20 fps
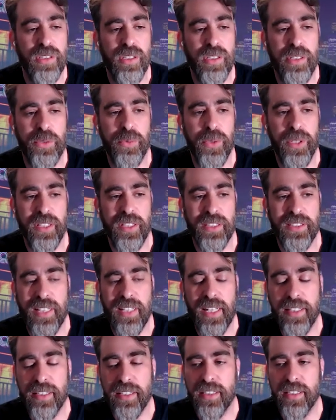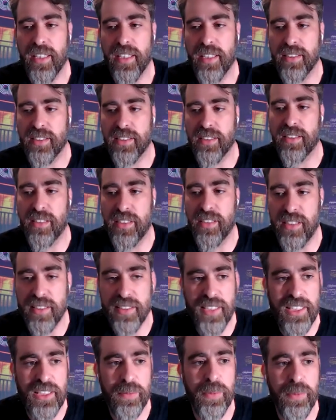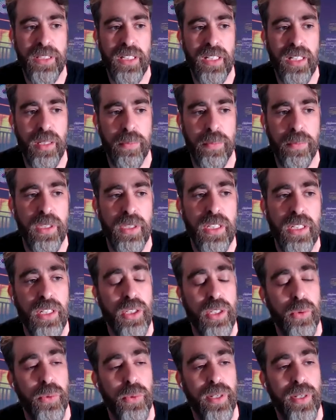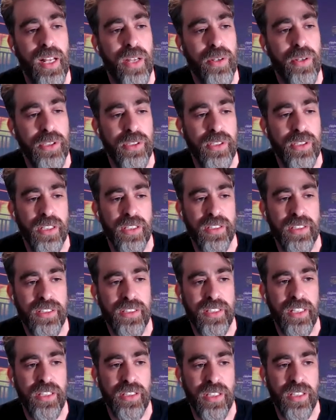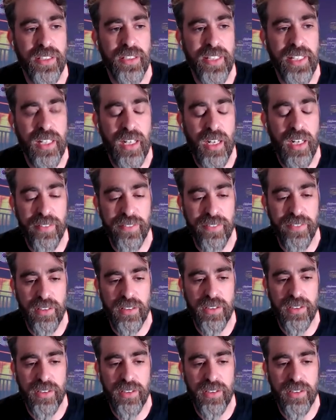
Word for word: And with the static analysis in the assessment hub, we allow you to understand the debt level.